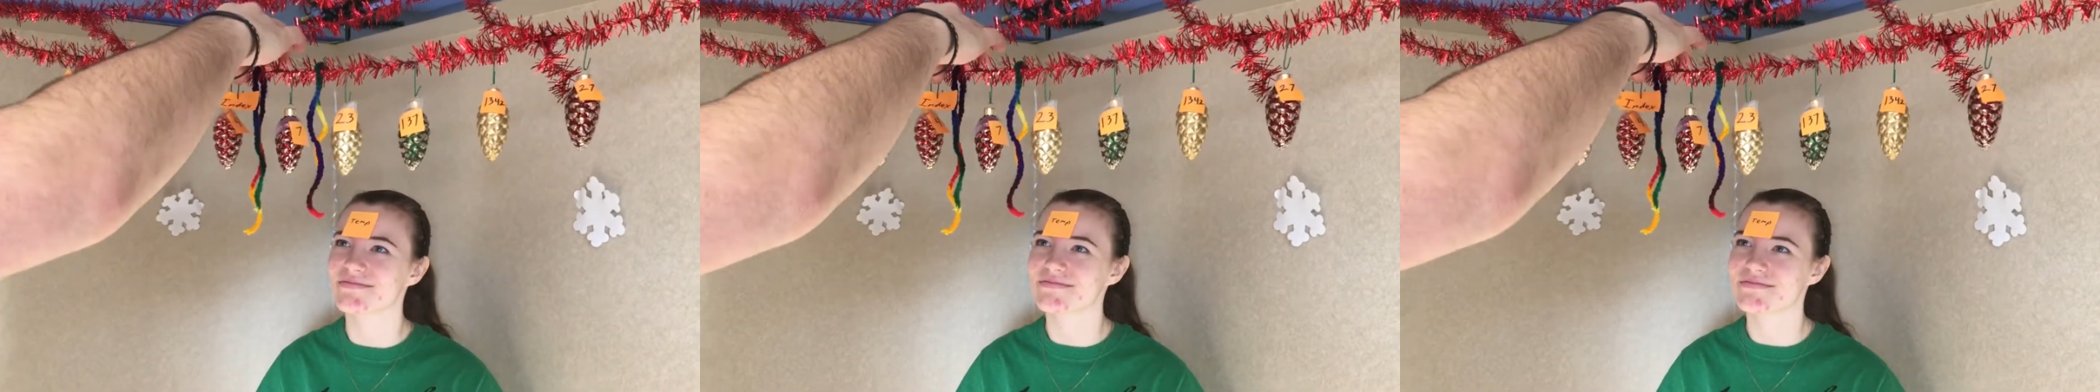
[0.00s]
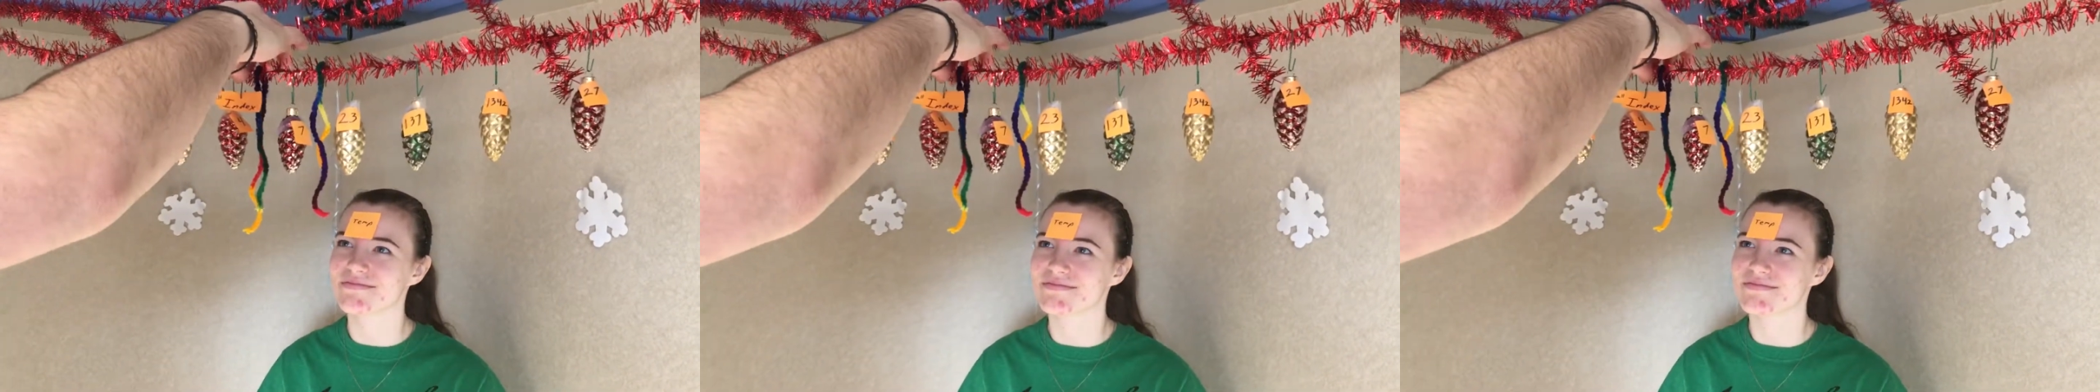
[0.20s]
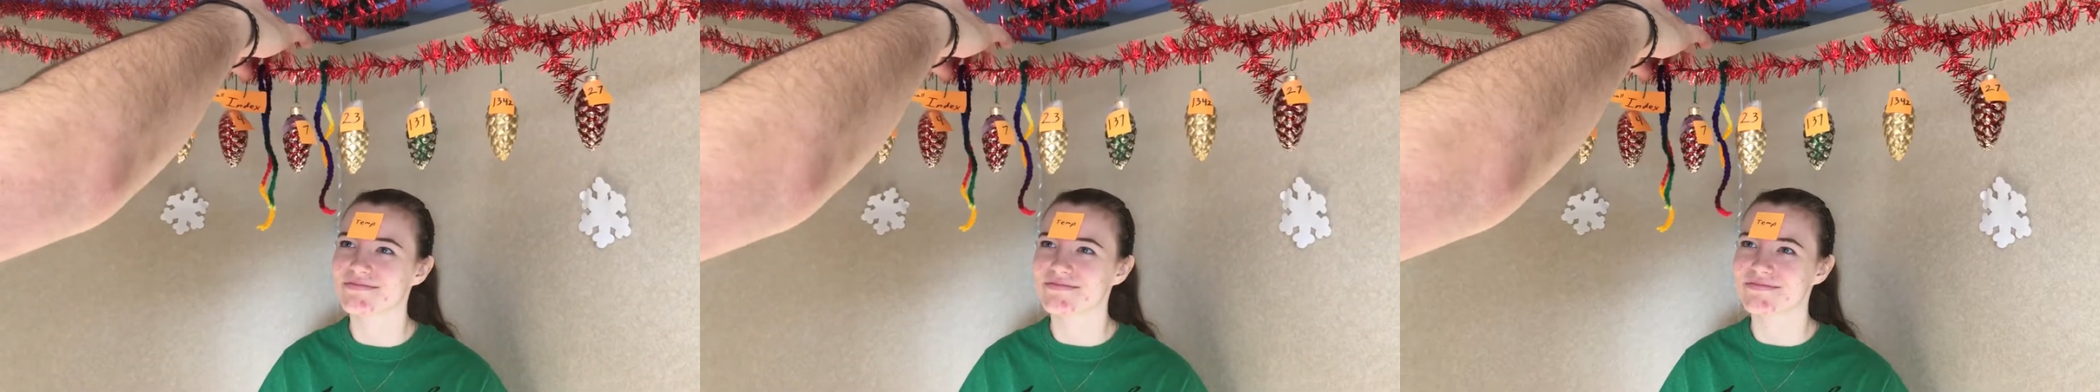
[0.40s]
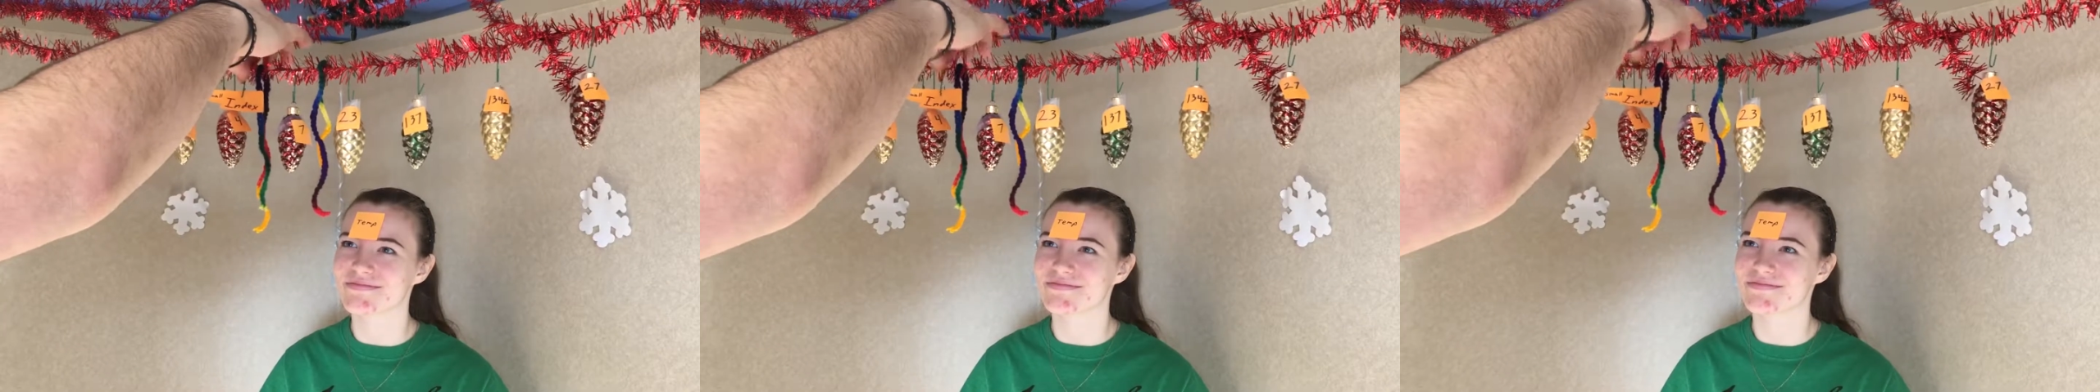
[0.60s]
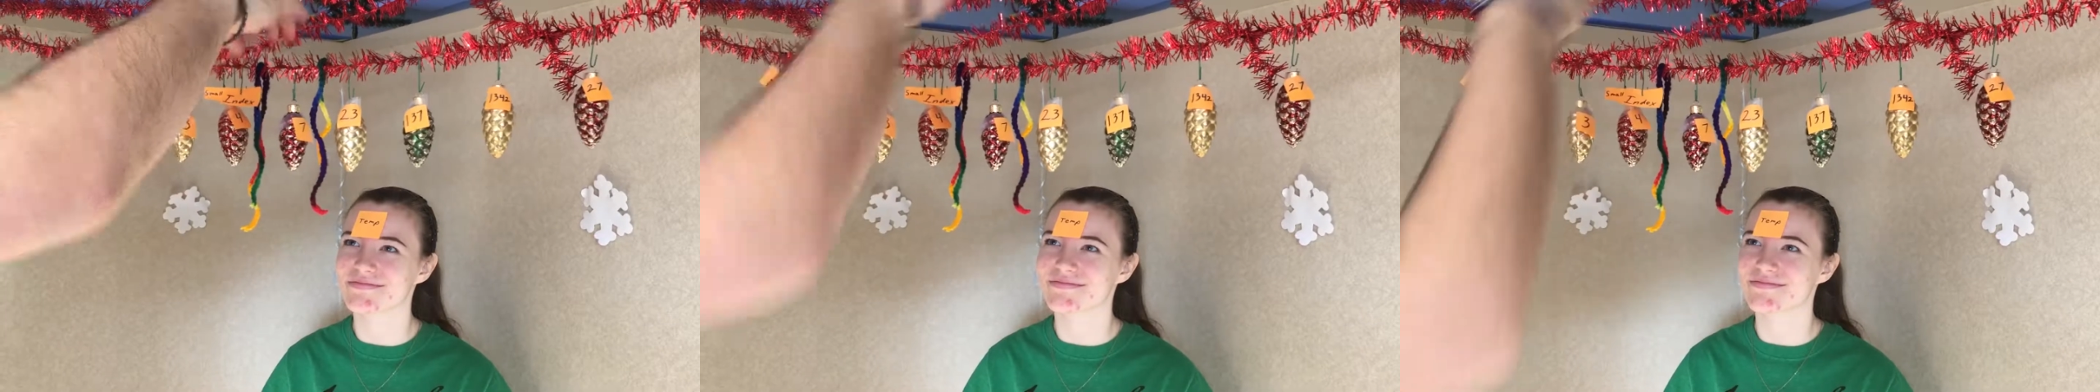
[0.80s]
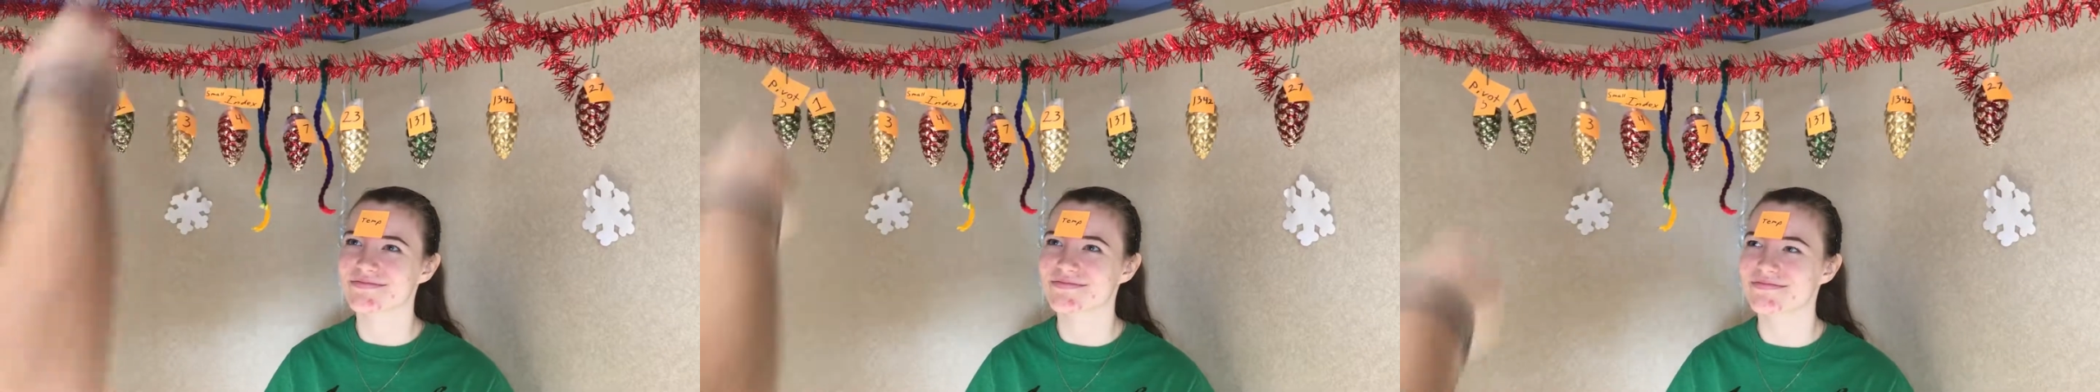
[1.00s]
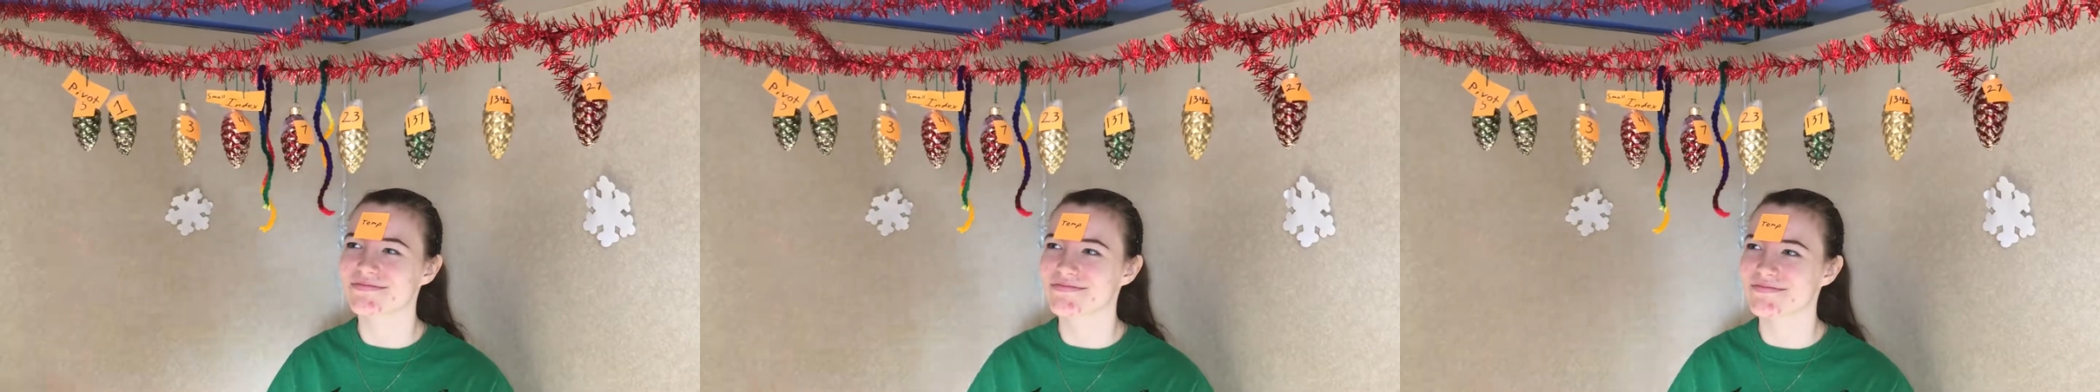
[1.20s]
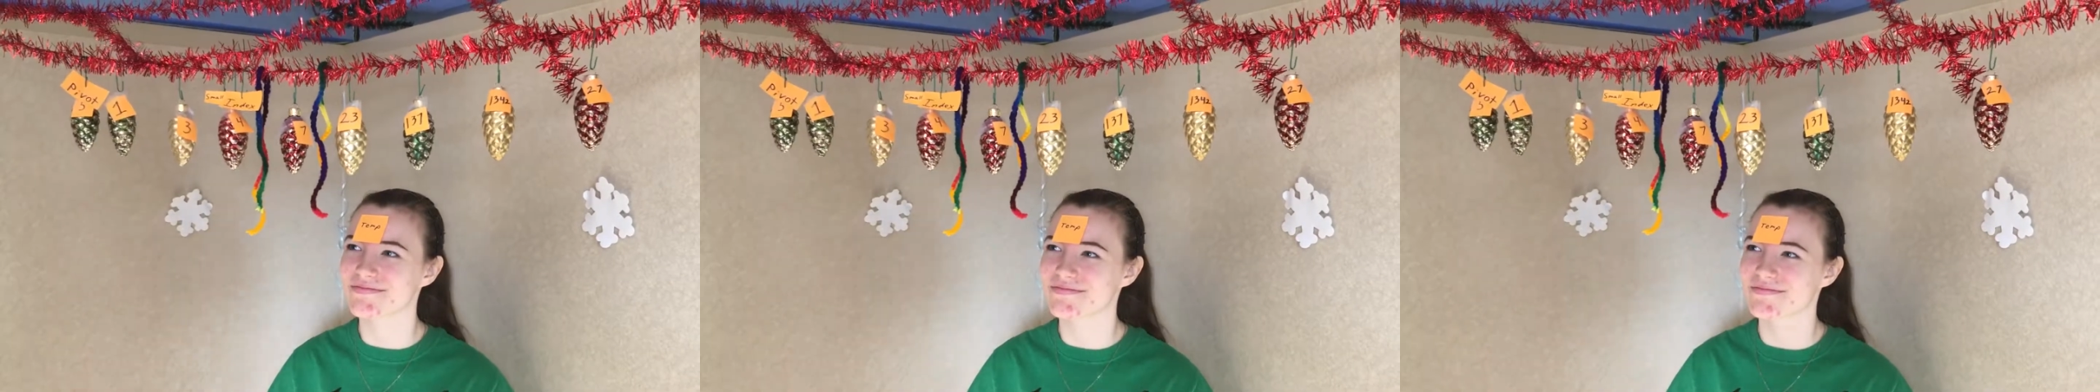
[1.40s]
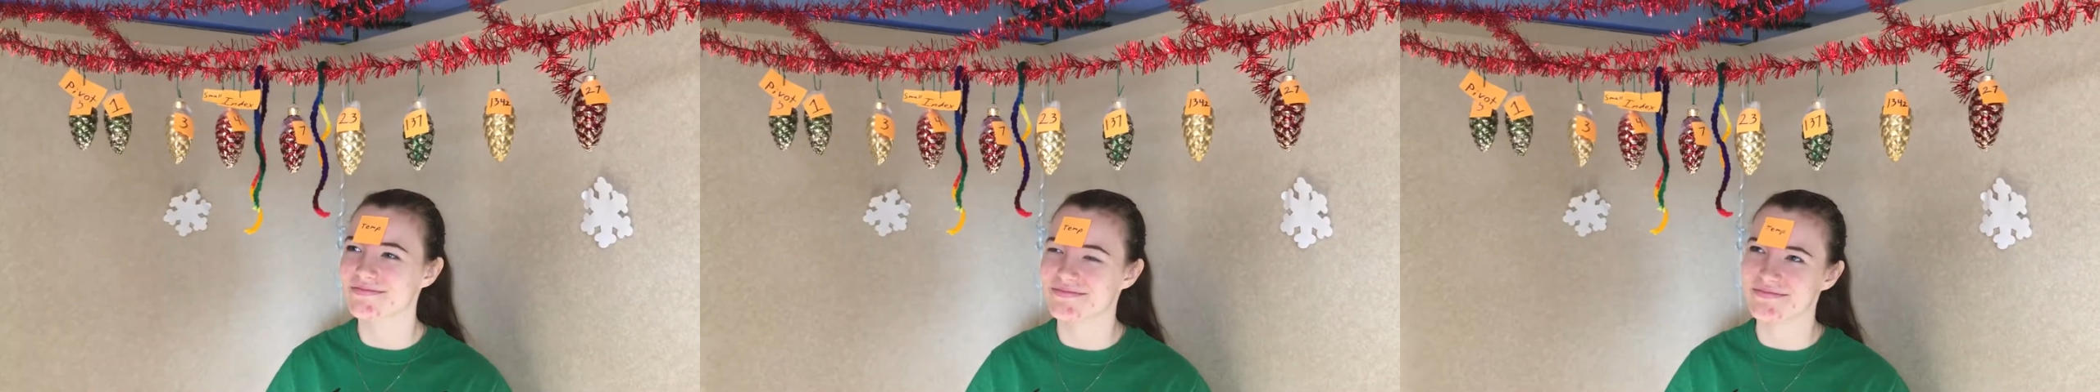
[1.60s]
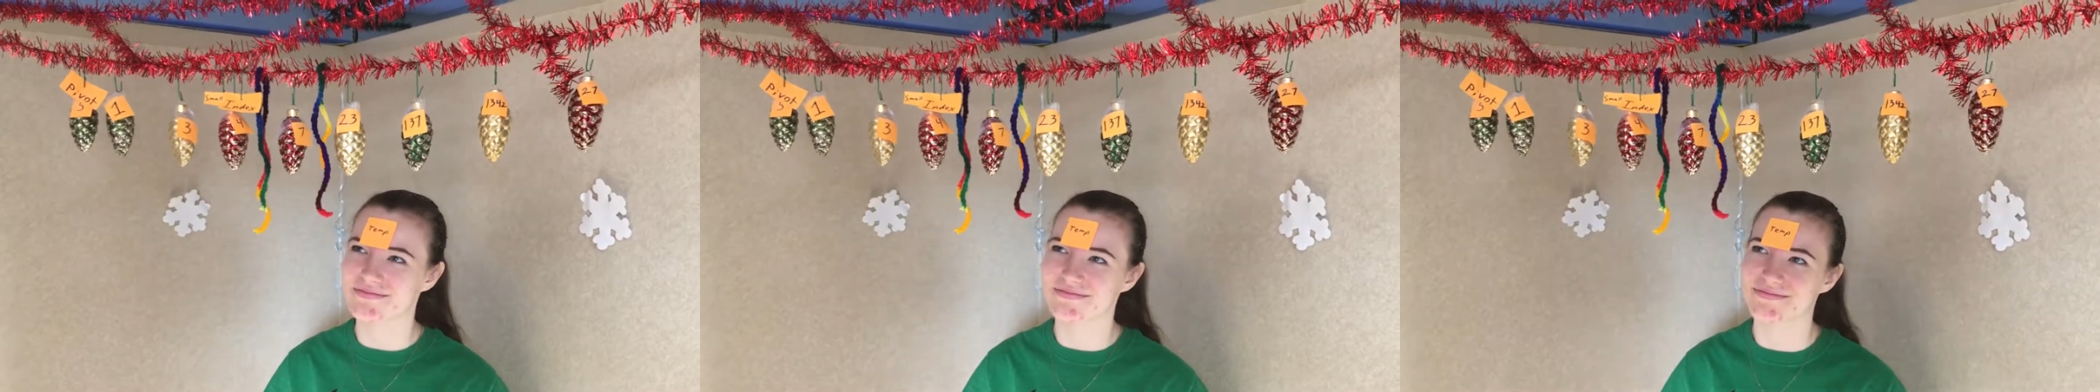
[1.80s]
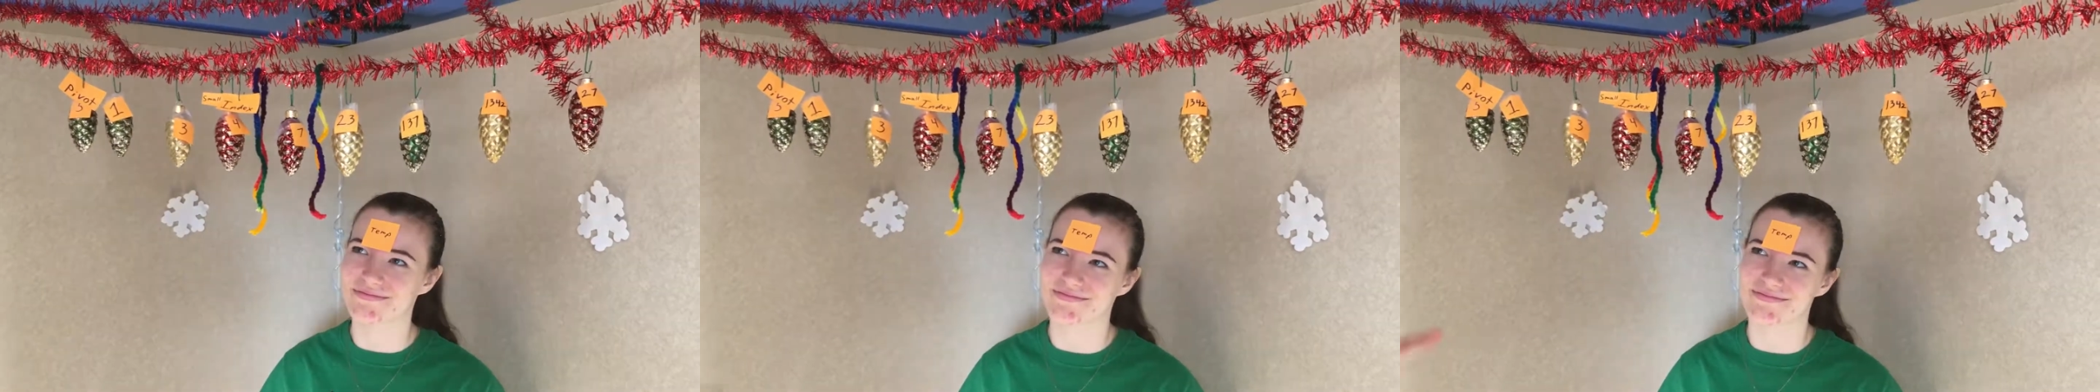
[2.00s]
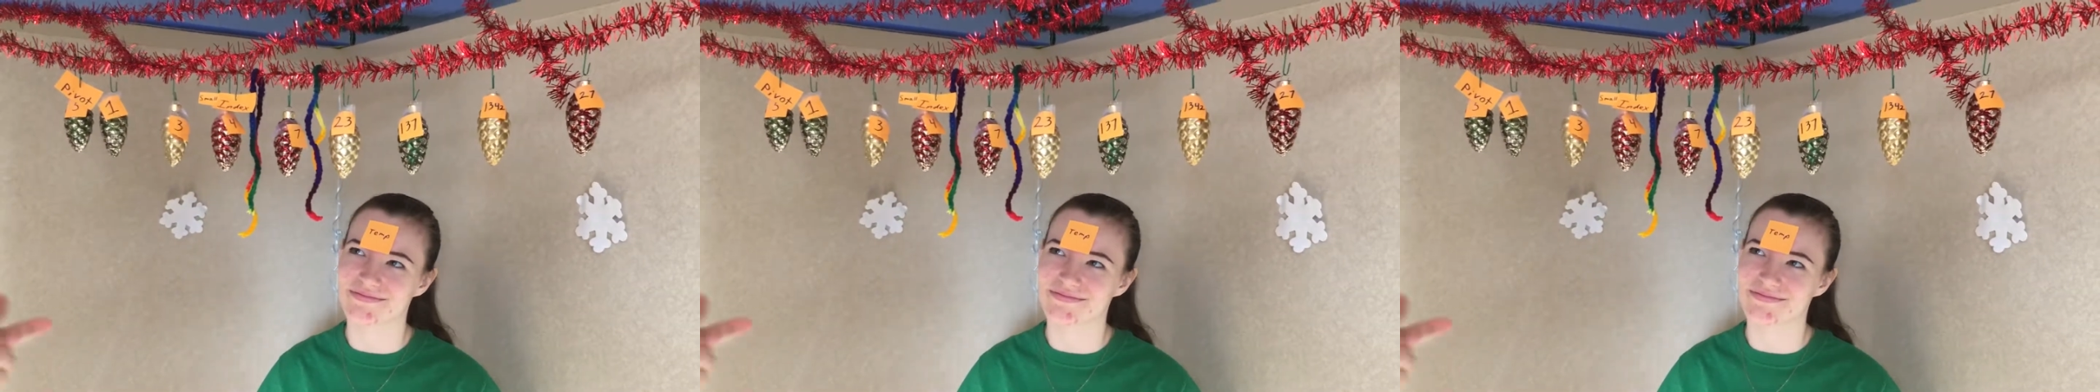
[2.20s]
and since the index is at